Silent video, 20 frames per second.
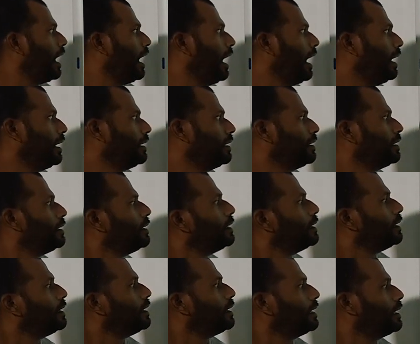And
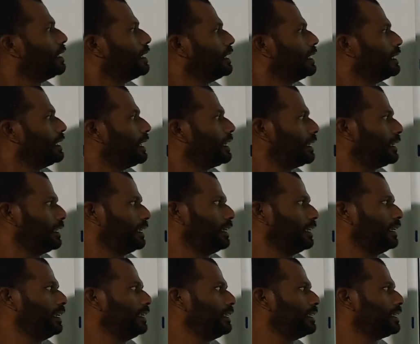another
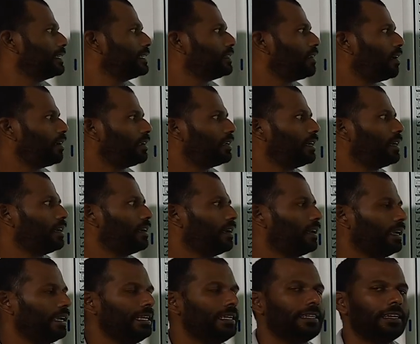thing, it does not,
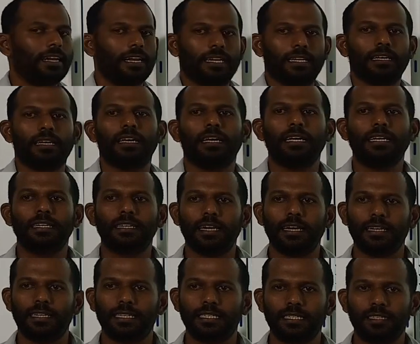
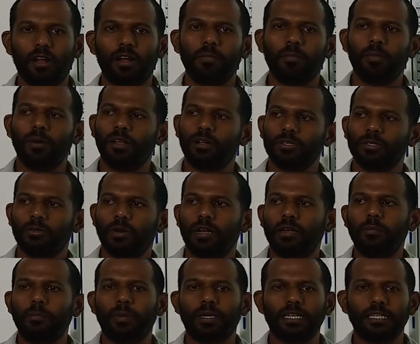internet does not belong to
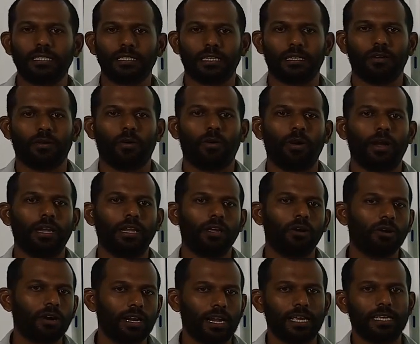any person or any
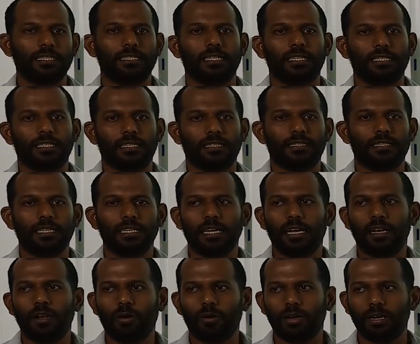organization,
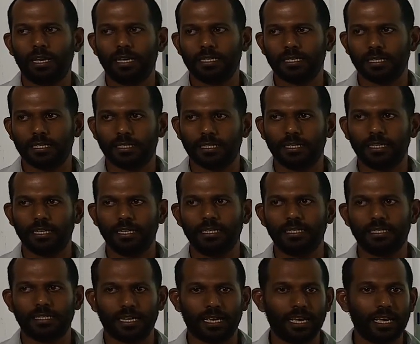single organization.
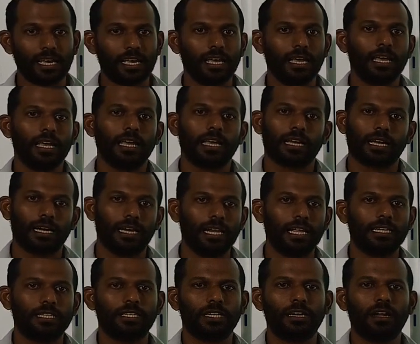It's a
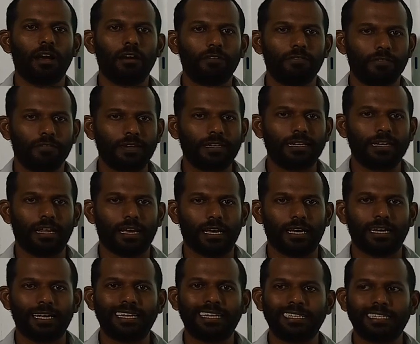collection of
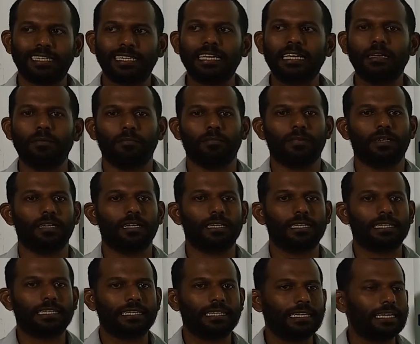a team
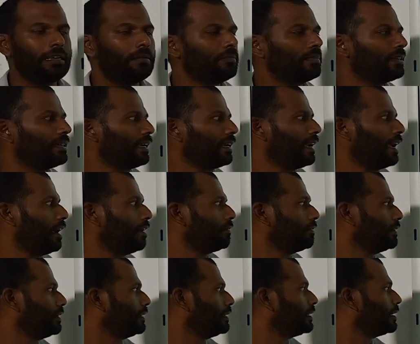
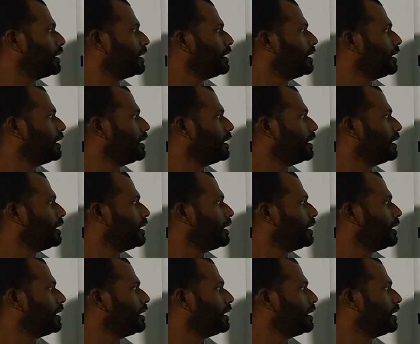effort.